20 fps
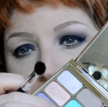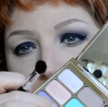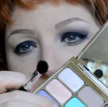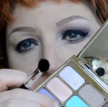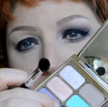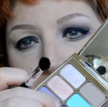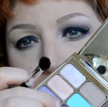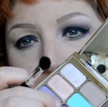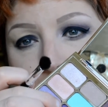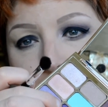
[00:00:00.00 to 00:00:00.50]

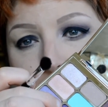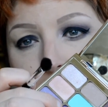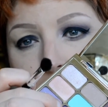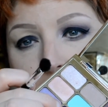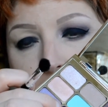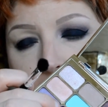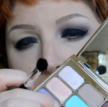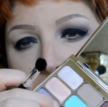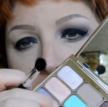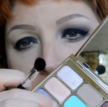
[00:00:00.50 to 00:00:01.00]
off
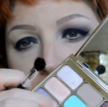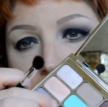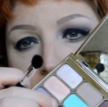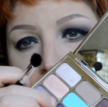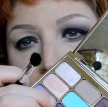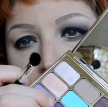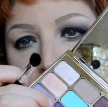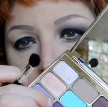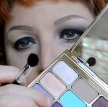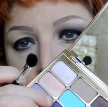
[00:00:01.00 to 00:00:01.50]

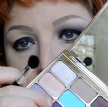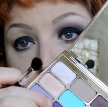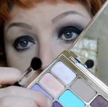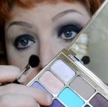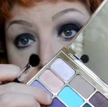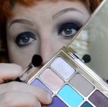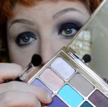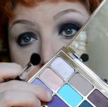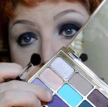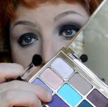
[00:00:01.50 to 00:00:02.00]
as
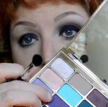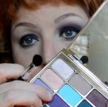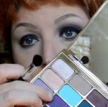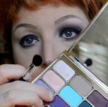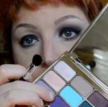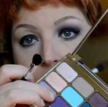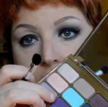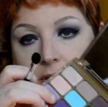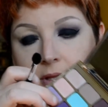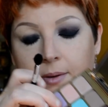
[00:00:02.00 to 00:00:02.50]
deep as it
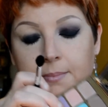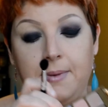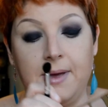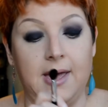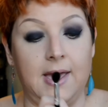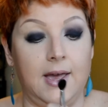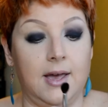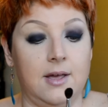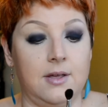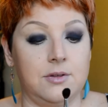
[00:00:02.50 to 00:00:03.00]
looks in the
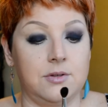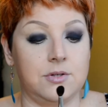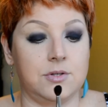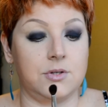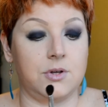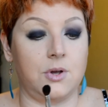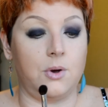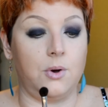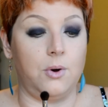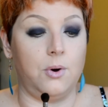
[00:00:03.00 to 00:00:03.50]
pan.
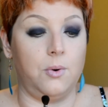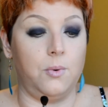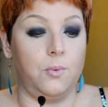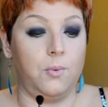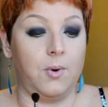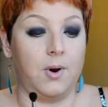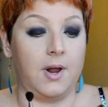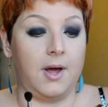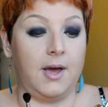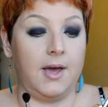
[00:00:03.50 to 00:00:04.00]
So
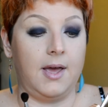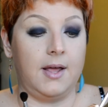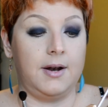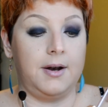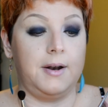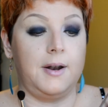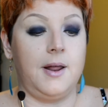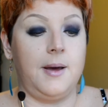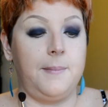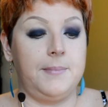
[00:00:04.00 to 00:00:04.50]
what I
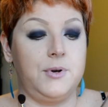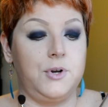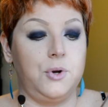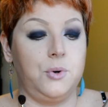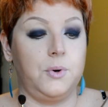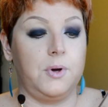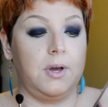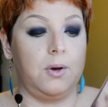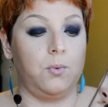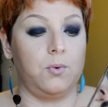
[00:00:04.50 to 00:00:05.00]
ended up
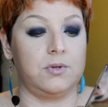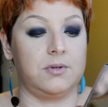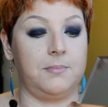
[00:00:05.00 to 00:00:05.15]
doing was